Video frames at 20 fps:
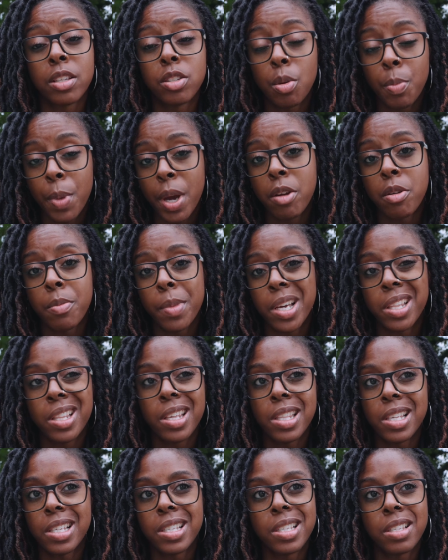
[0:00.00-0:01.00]
So bear in mind
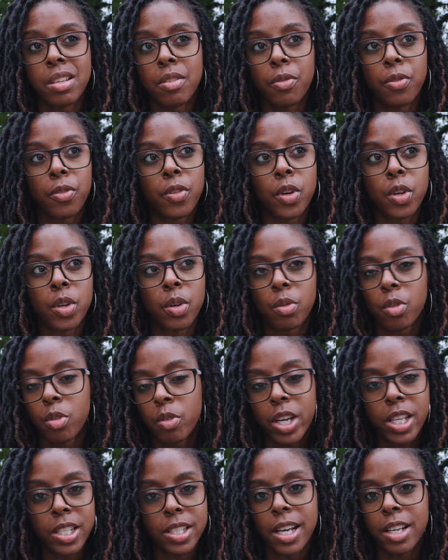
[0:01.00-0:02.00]
that this isn't for
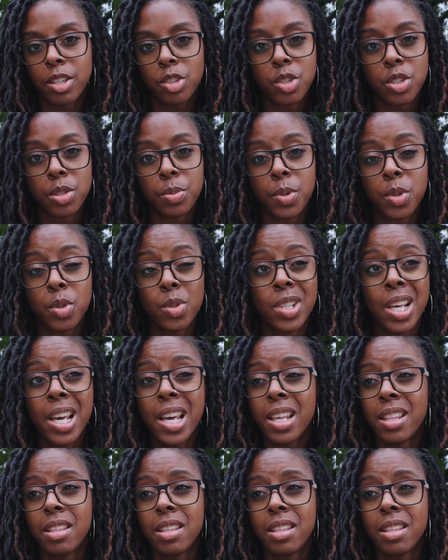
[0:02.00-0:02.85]
crazy action sports,